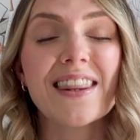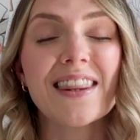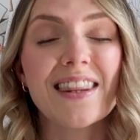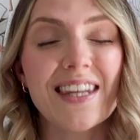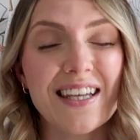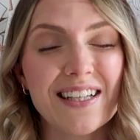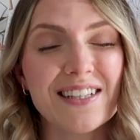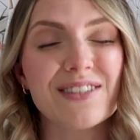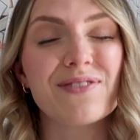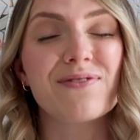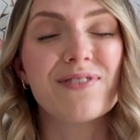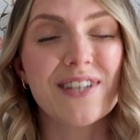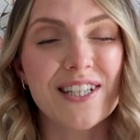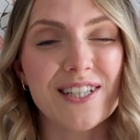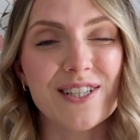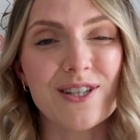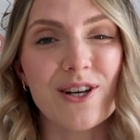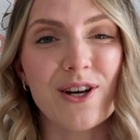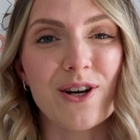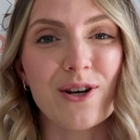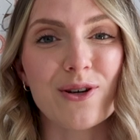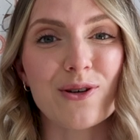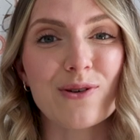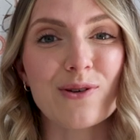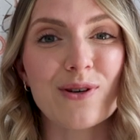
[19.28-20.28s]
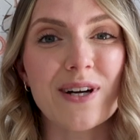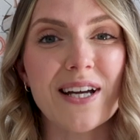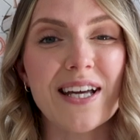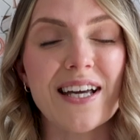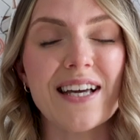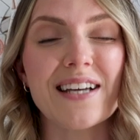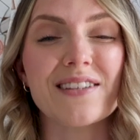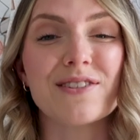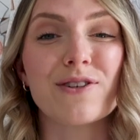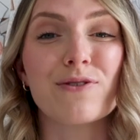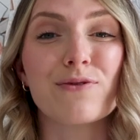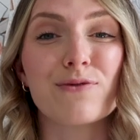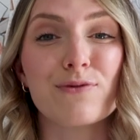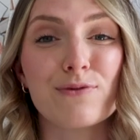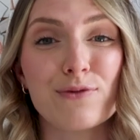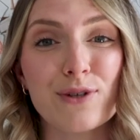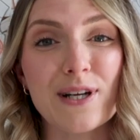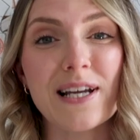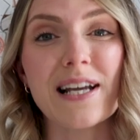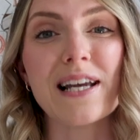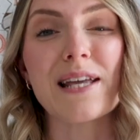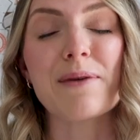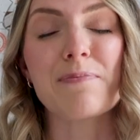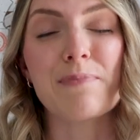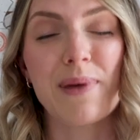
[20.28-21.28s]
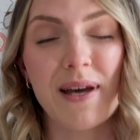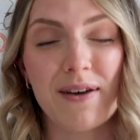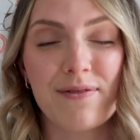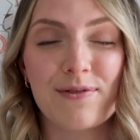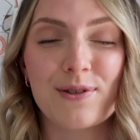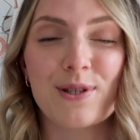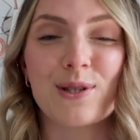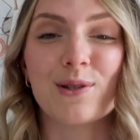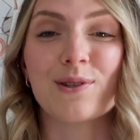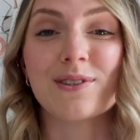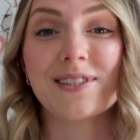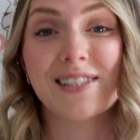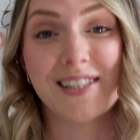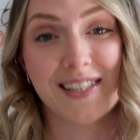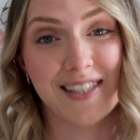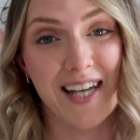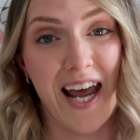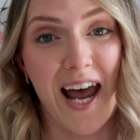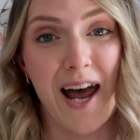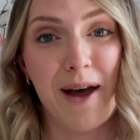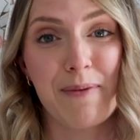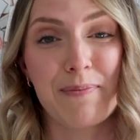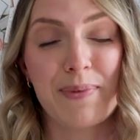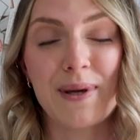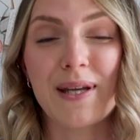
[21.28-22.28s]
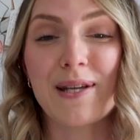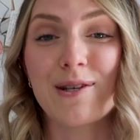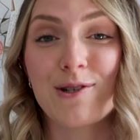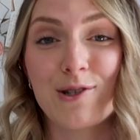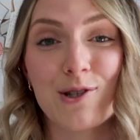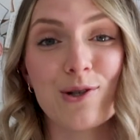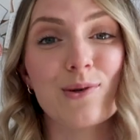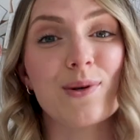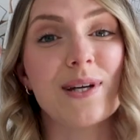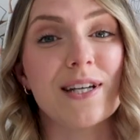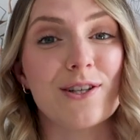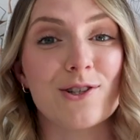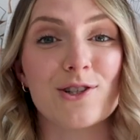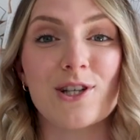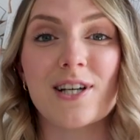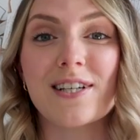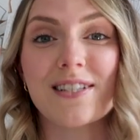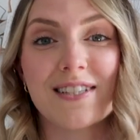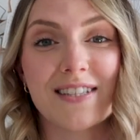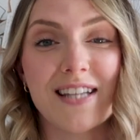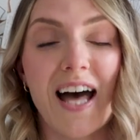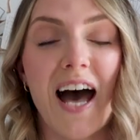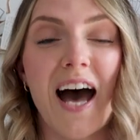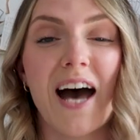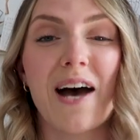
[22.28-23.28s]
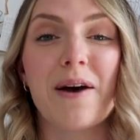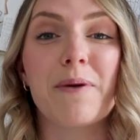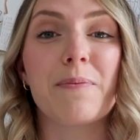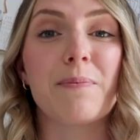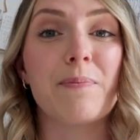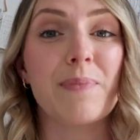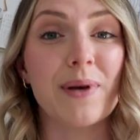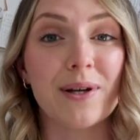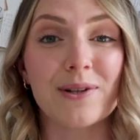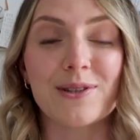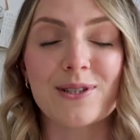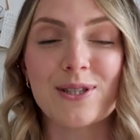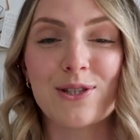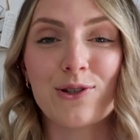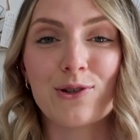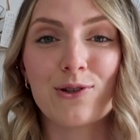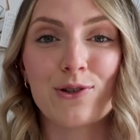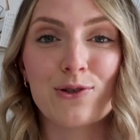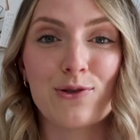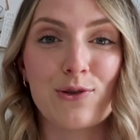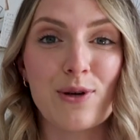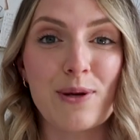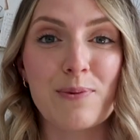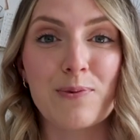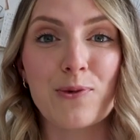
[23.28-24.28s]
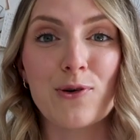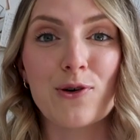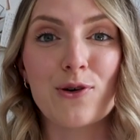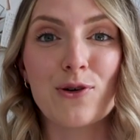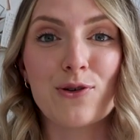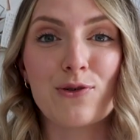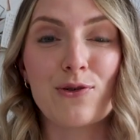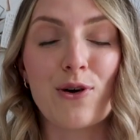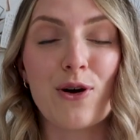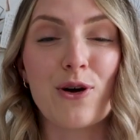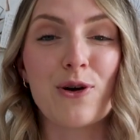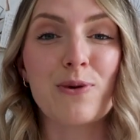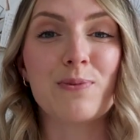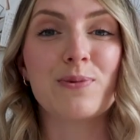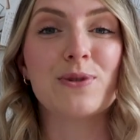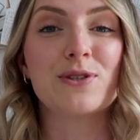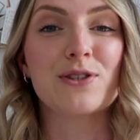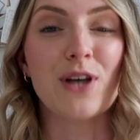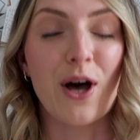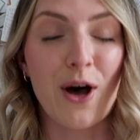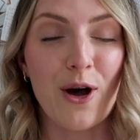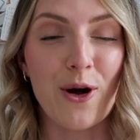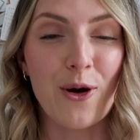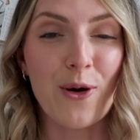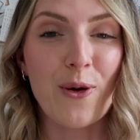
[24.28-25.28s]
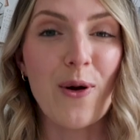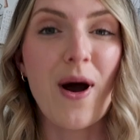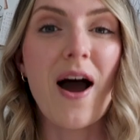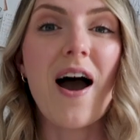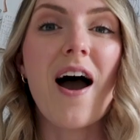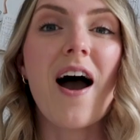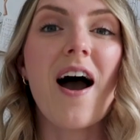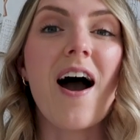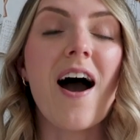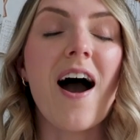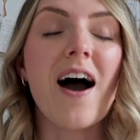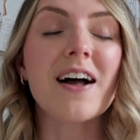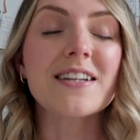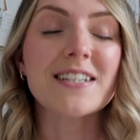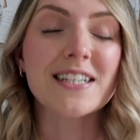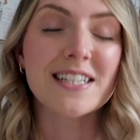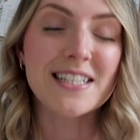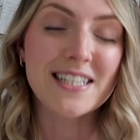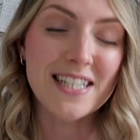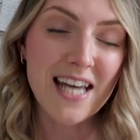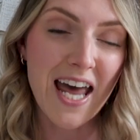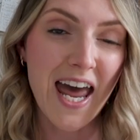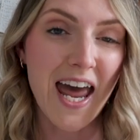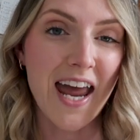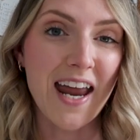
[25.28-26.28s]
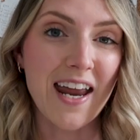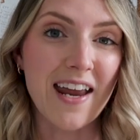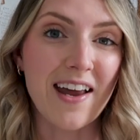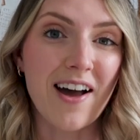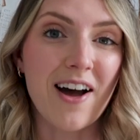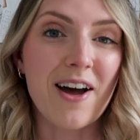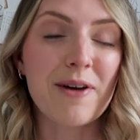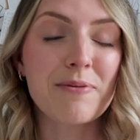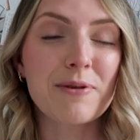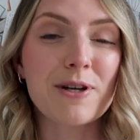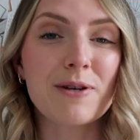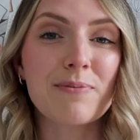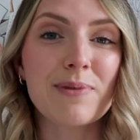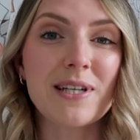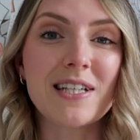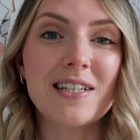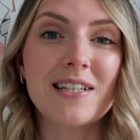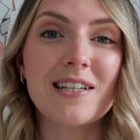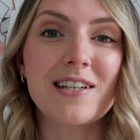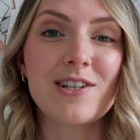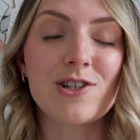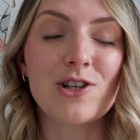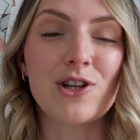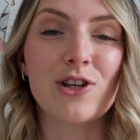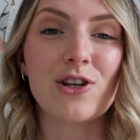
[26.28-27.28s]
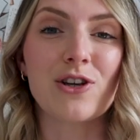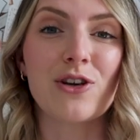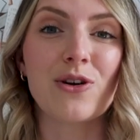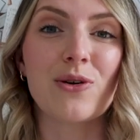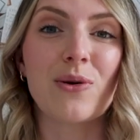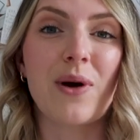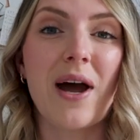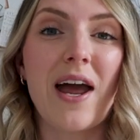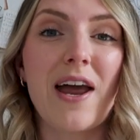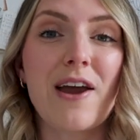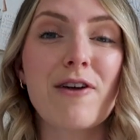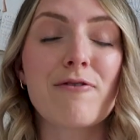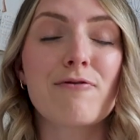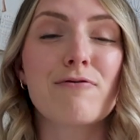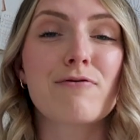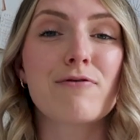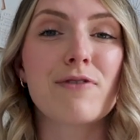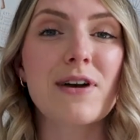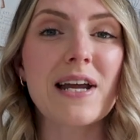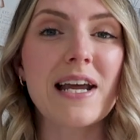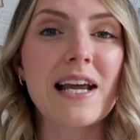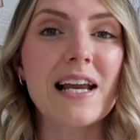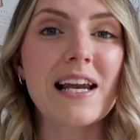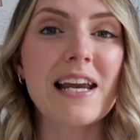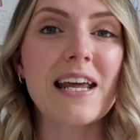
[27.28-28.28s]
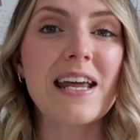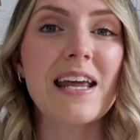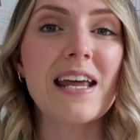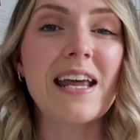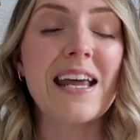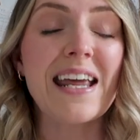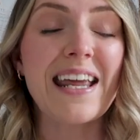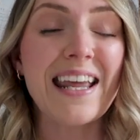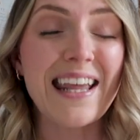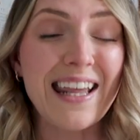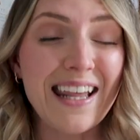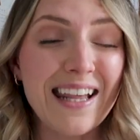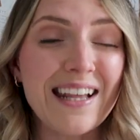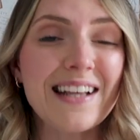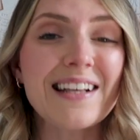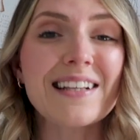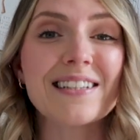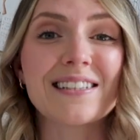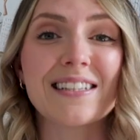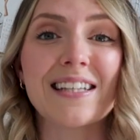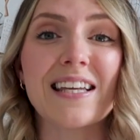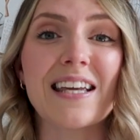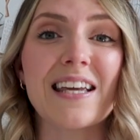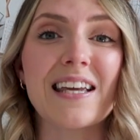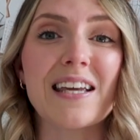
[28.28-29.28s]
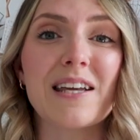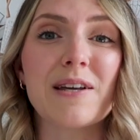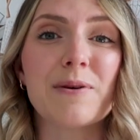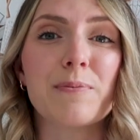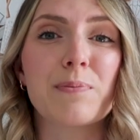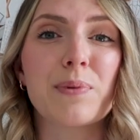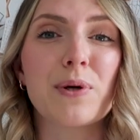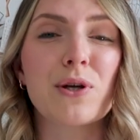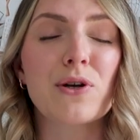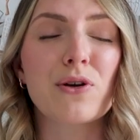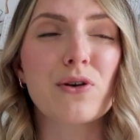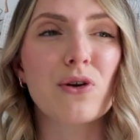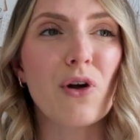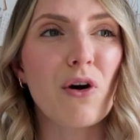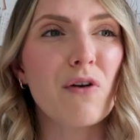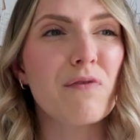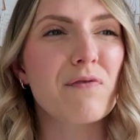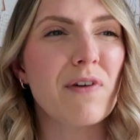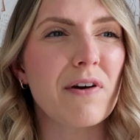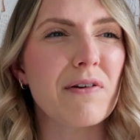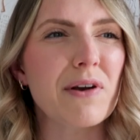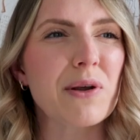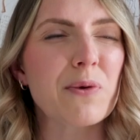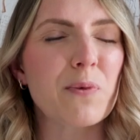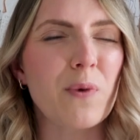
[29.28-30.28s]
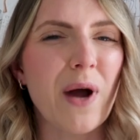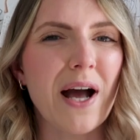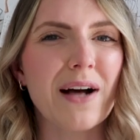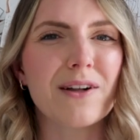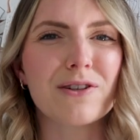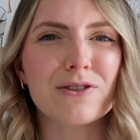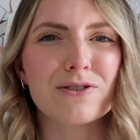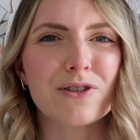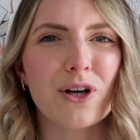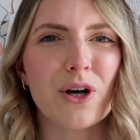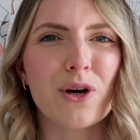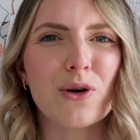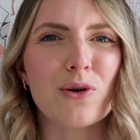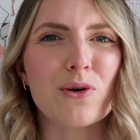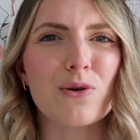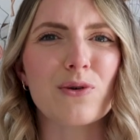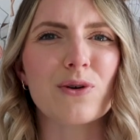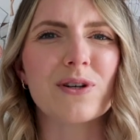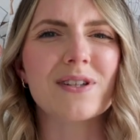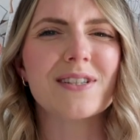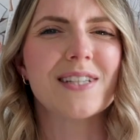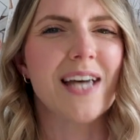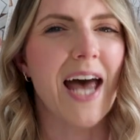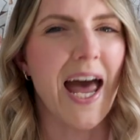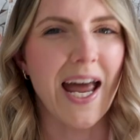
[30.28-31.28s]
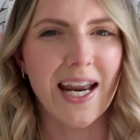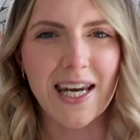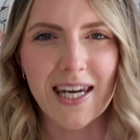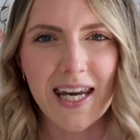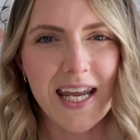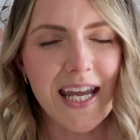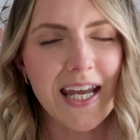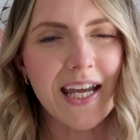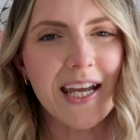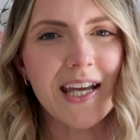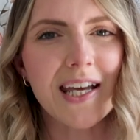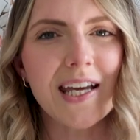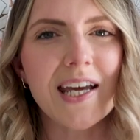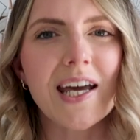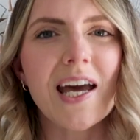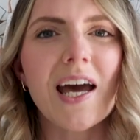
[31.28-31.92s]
this video is a really pivotal step in doing just that and building your dream wardrobe. So today, I'm going to be teaching you a really easy but not very well-known technique